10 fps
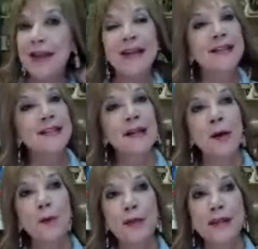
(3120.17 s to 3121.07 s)
is
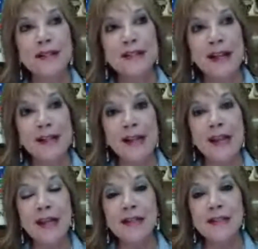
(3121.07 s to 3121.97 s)
uh, with this
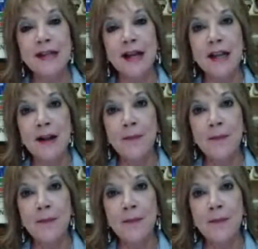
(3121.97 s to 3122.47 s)
technique is that